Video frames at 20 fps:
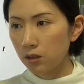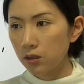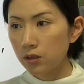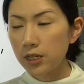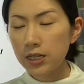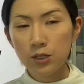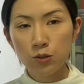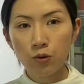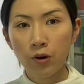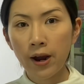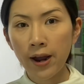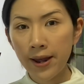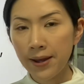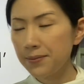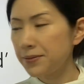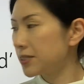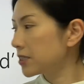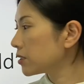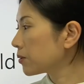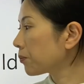
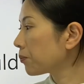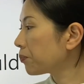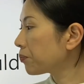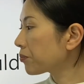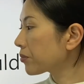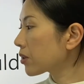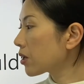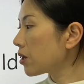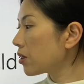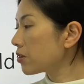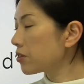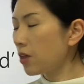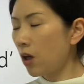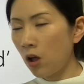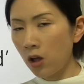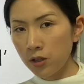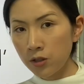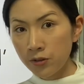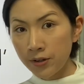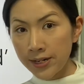describes
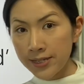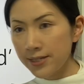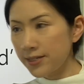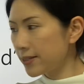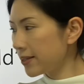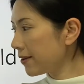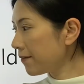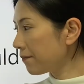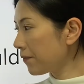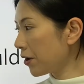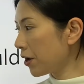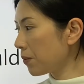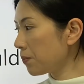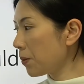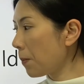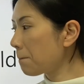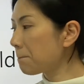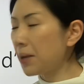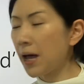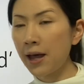the transitive verb
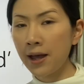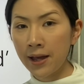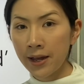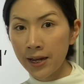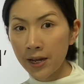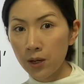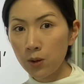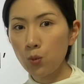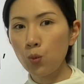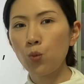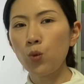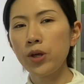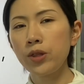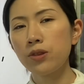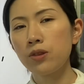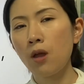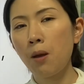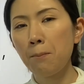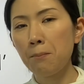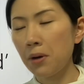buy with
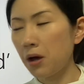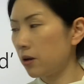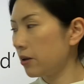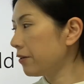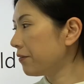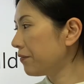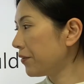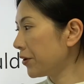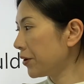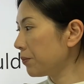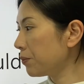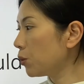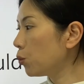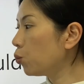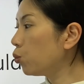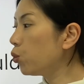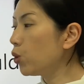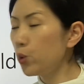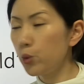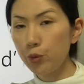the modal verb
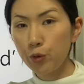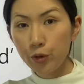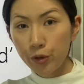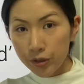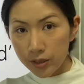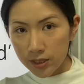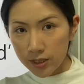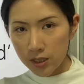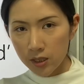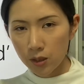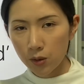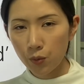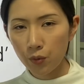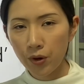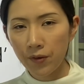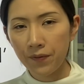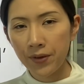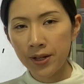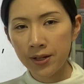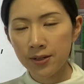would
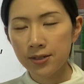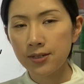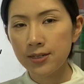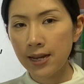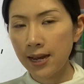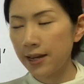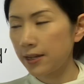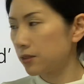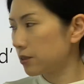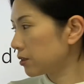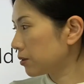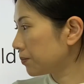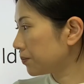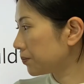reveals that